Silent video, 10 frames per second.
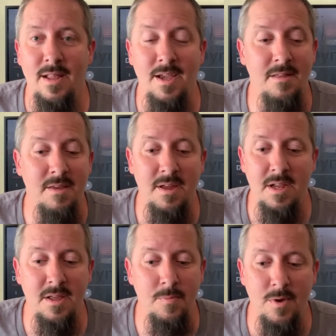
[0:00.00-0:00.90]
Like I said,
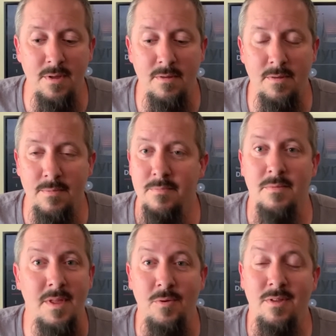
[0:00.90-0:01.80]
it was
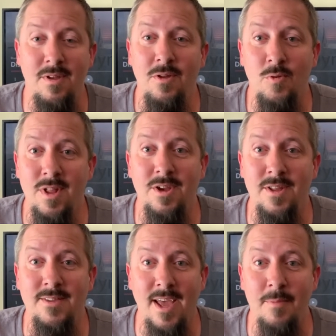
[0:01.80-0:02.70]
still a really
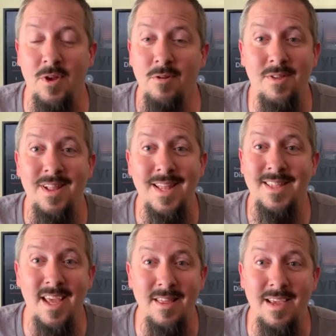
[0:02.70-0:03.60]
good time. You're still in
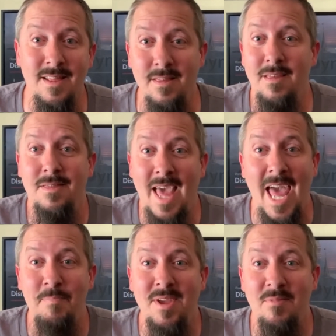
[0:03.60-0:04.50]
Disney. This is the
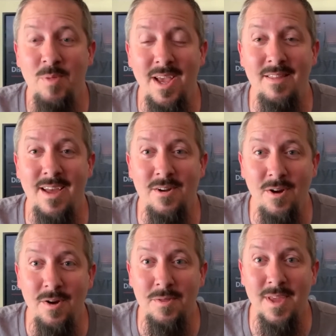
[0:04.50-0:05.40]
happiest place on earth.